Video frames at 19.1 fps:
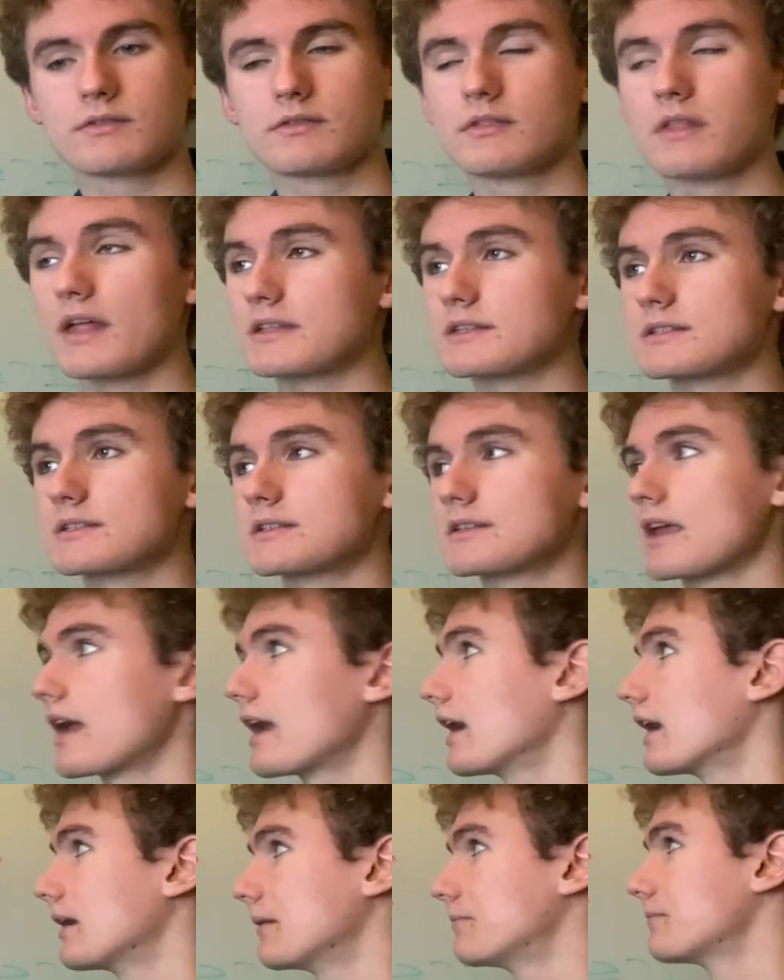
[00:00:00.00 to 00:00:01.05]
let's
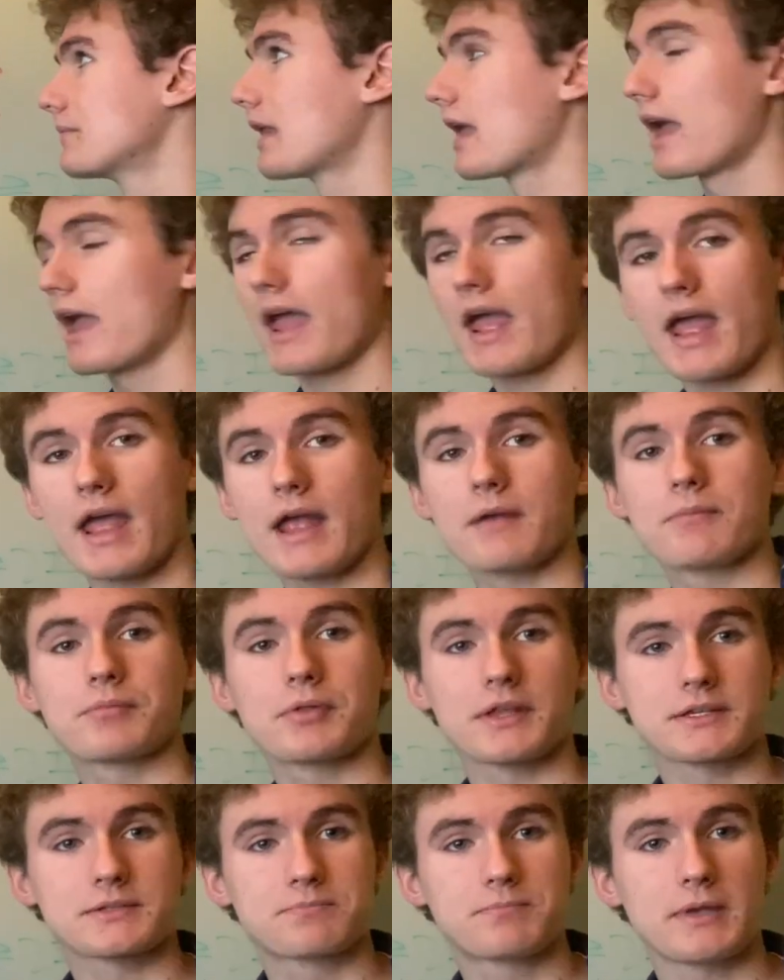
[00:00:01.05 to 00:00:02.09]
say A
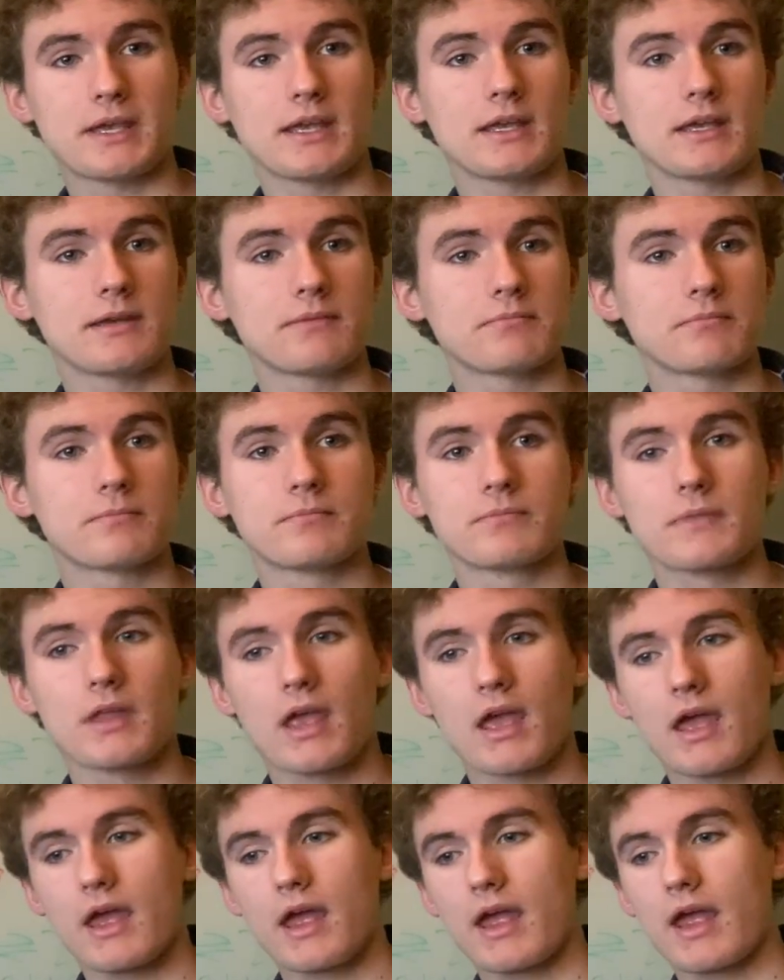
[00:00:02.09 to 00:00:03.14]
plus B,
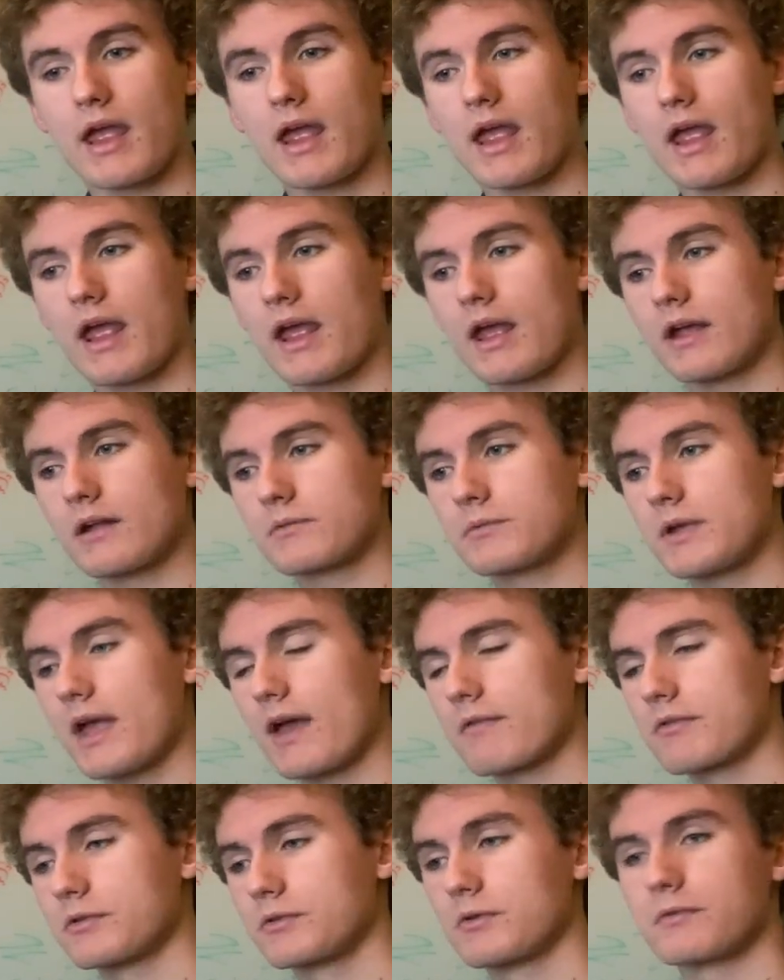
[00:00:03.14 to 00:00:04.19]
and we
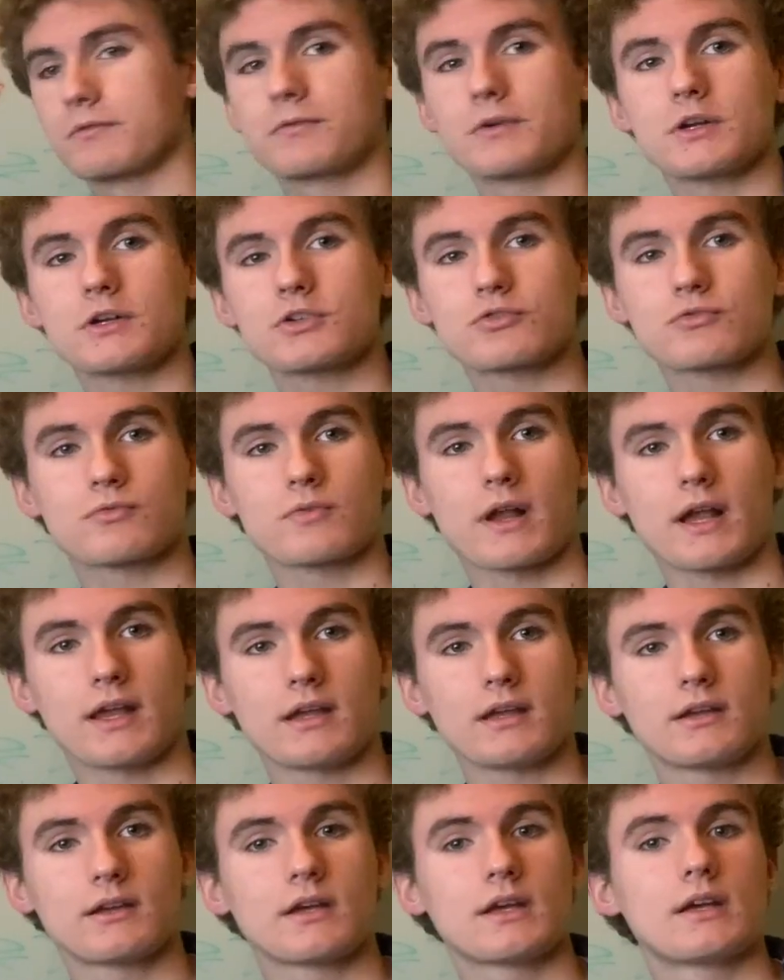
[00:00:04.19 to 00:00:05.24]
have a reverse
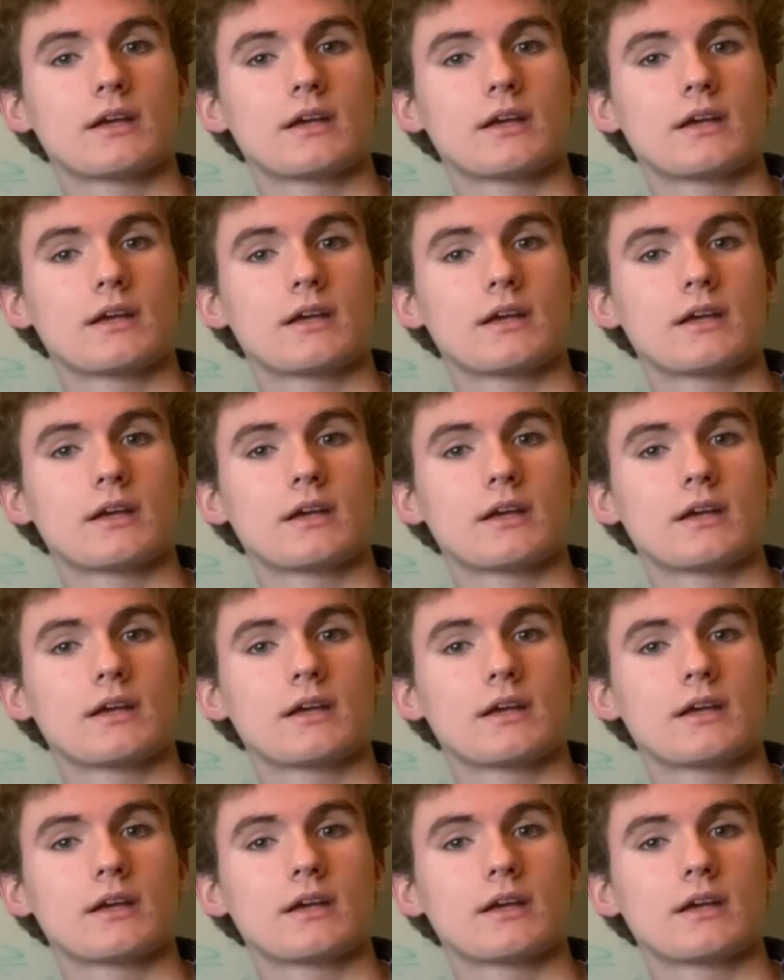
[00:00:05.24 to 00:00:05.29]
rate,